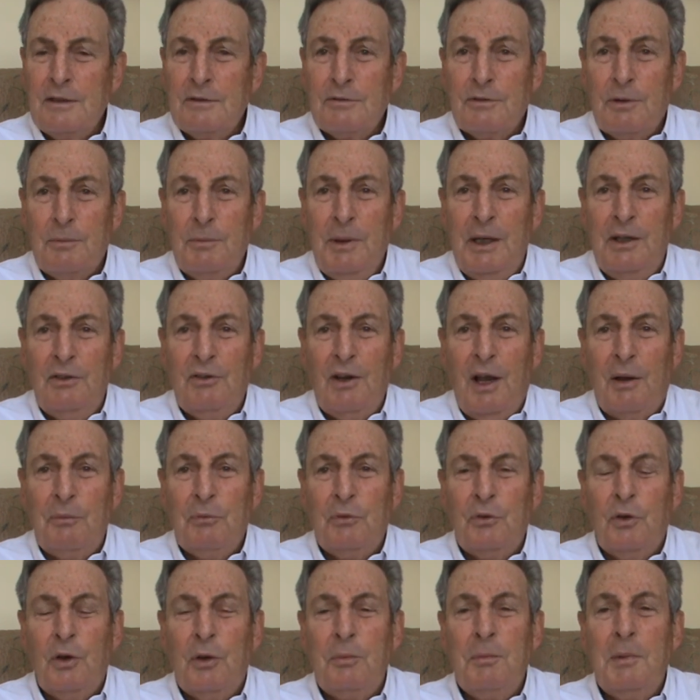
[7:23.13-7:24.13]
From me,
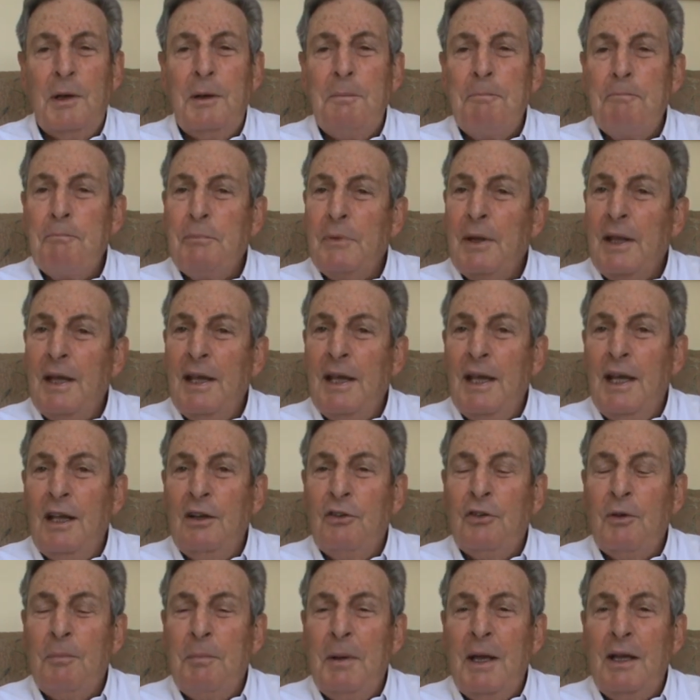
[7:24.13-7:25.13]
James Goodman,
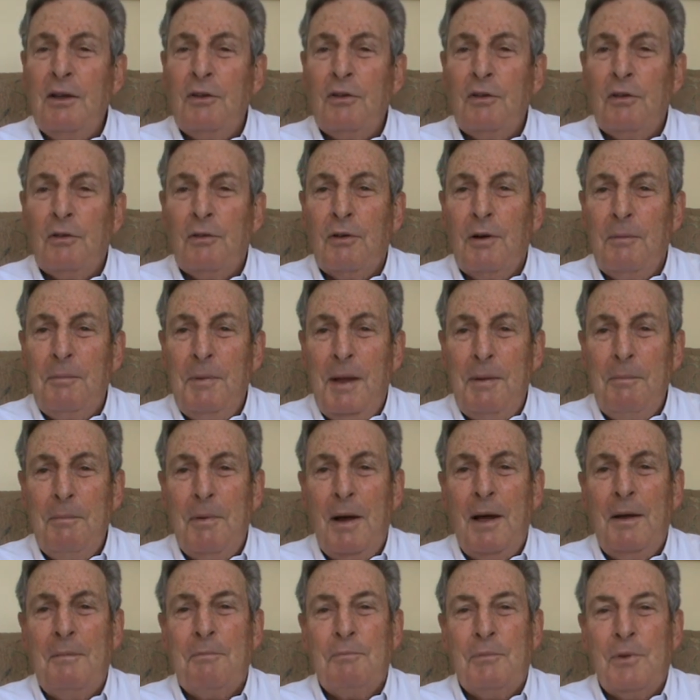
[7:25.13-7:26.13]
Interbet,
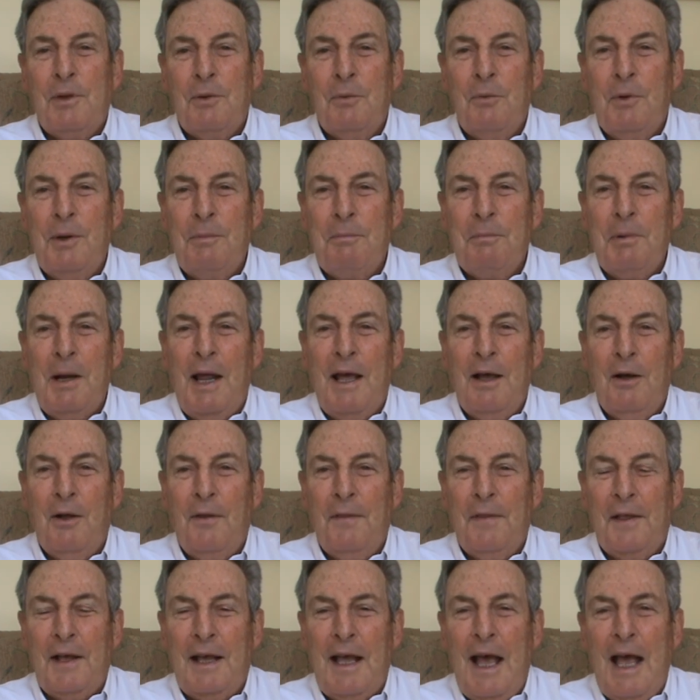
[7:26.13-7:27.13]
remember, we play
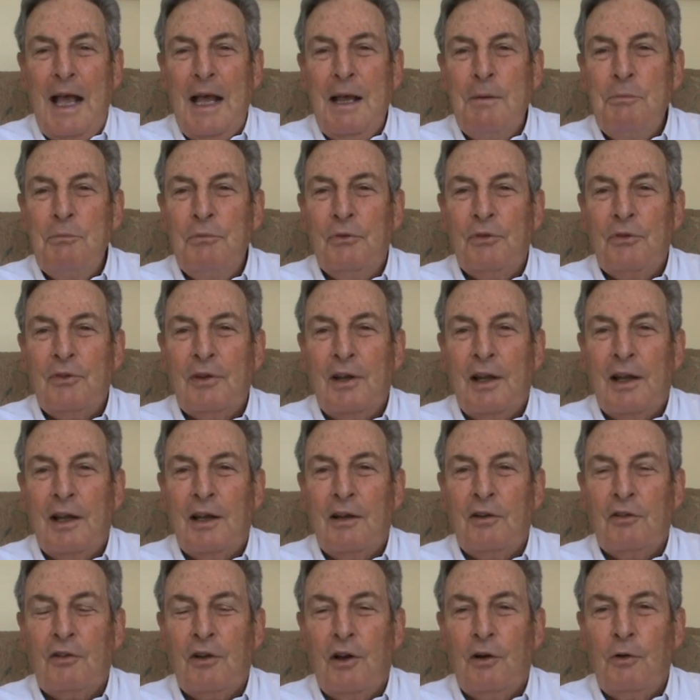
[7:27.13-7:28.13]
on the games,
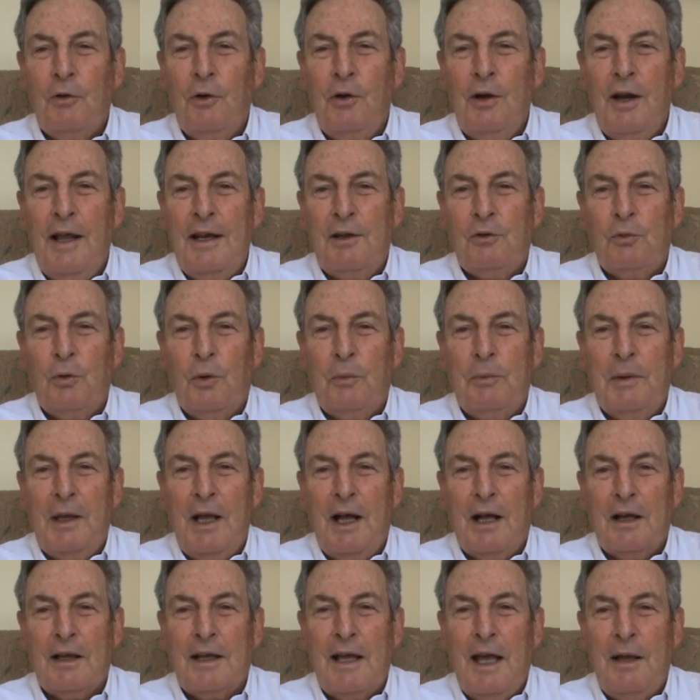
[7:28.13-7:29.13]
and roulette will
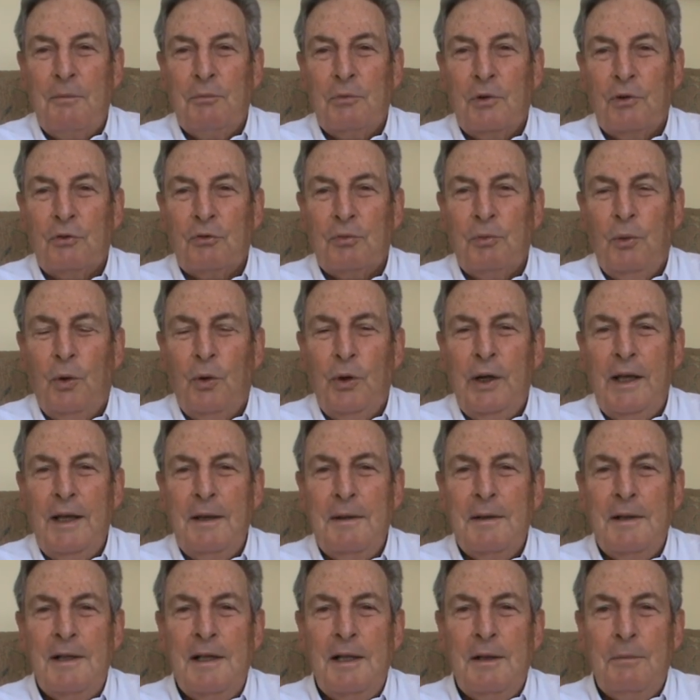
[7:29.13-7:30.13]
be our game this
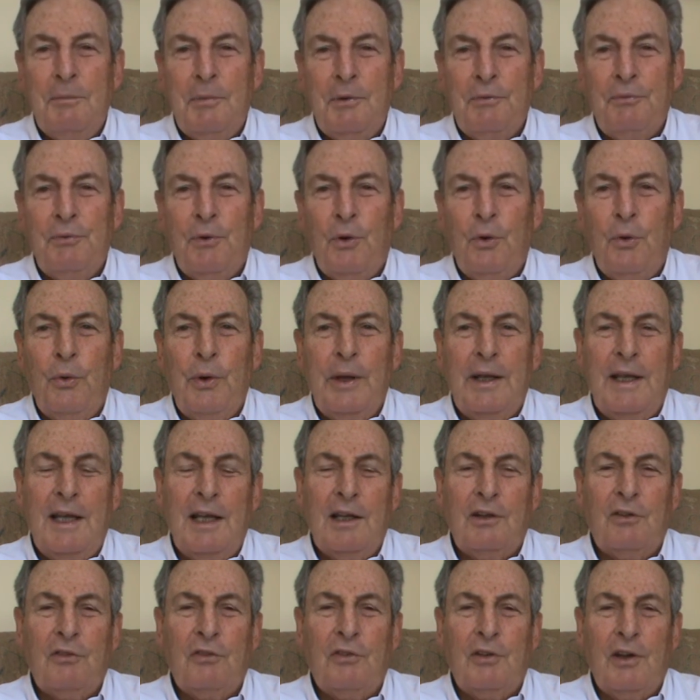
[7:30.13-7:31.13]
morning before we
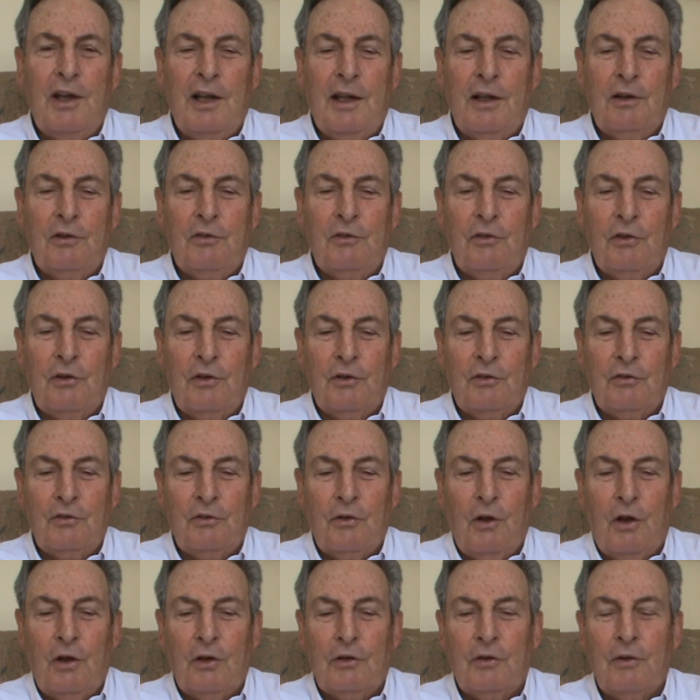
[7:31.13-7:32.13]
get to the
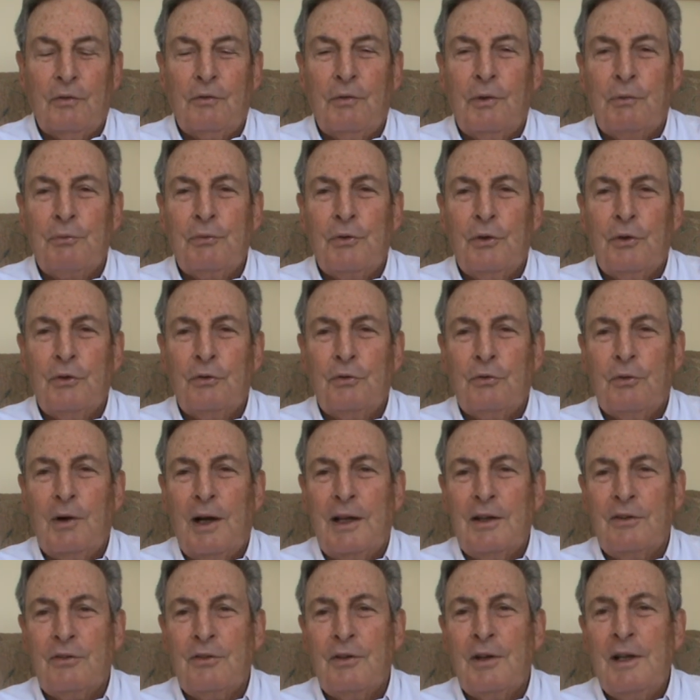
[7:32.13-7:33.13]
start of the first
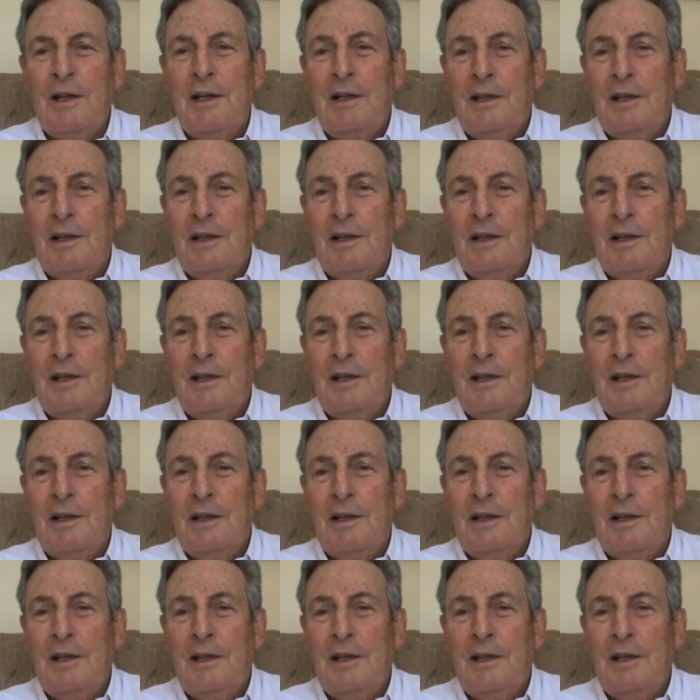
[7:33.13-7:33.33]
race.